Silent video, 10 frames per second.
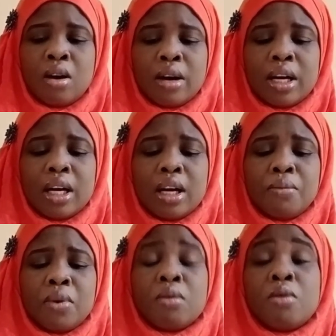
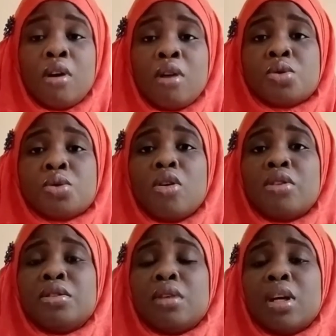Also
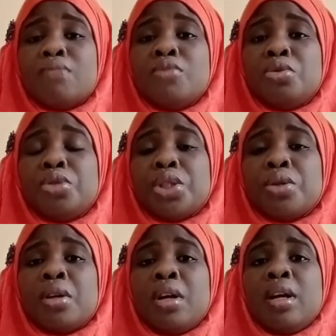on
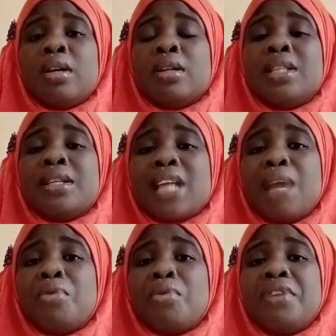nutrition, the type
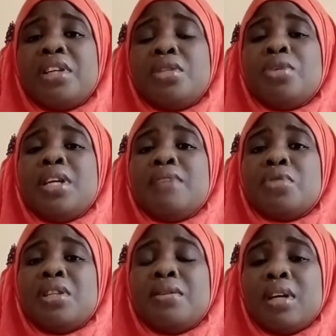of feed you give to
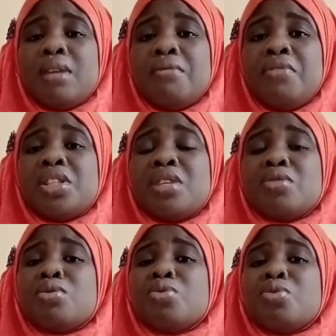the fish is
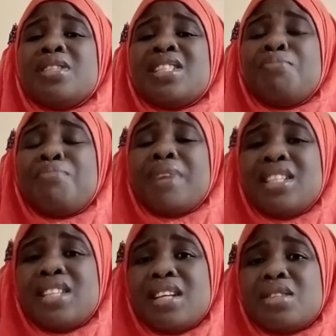also
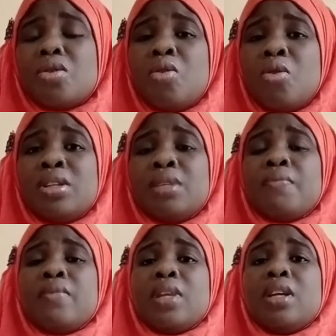dependent
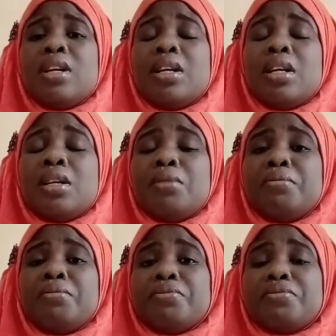
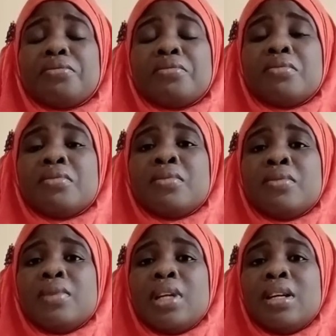on
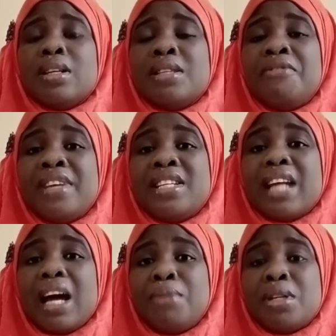the feeding
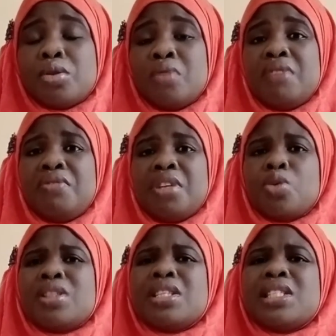habits of the
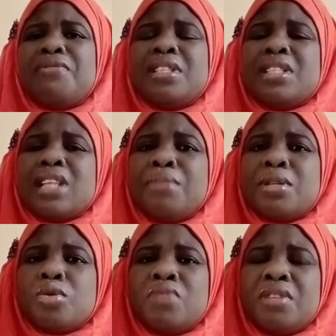fish. What is the feeding
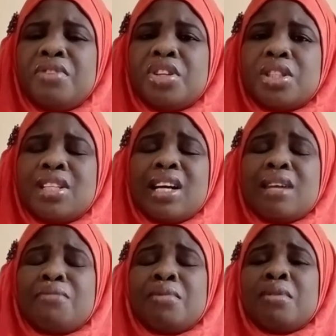habit of the fish?
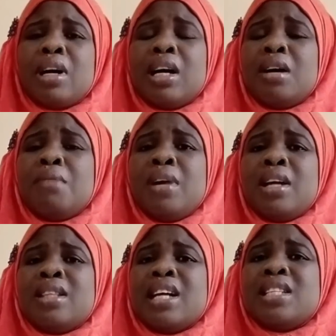There
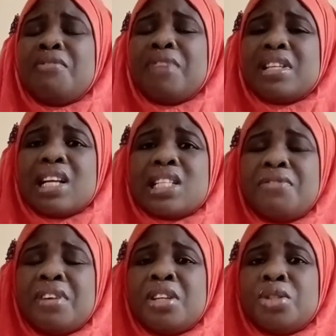are different
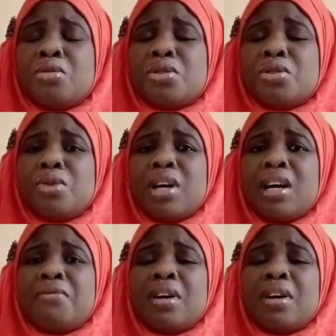classifications. You have